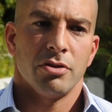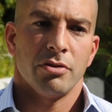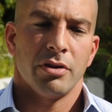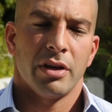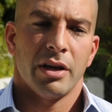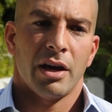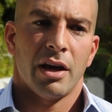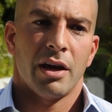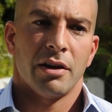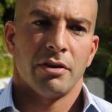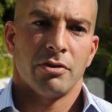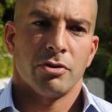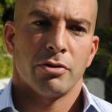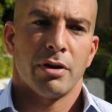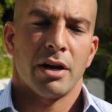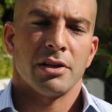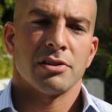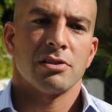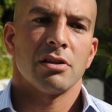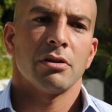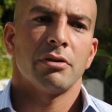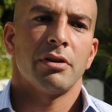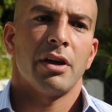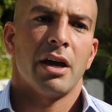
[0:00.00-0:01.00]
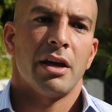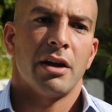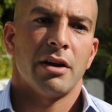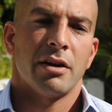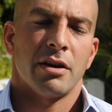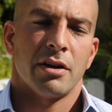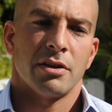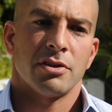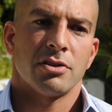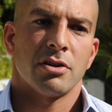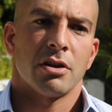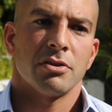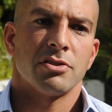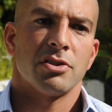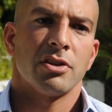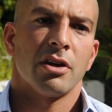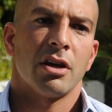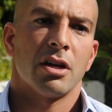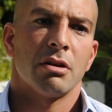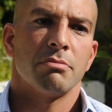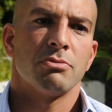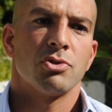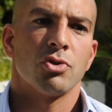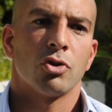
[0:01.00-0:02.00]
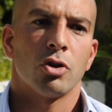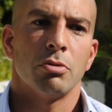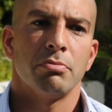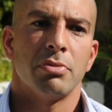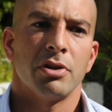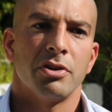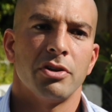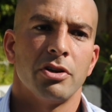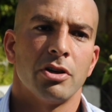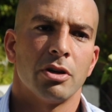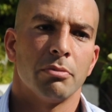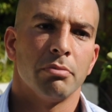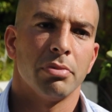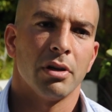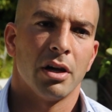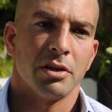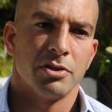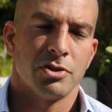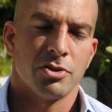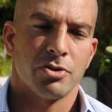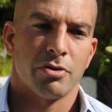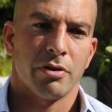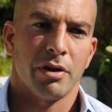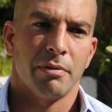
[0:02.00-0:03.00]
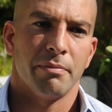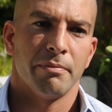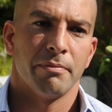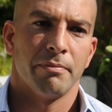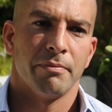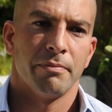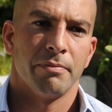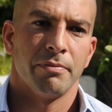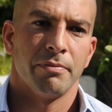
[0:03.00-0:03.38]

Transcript: to get translocated and it starts to get absorbed into your bloodstream.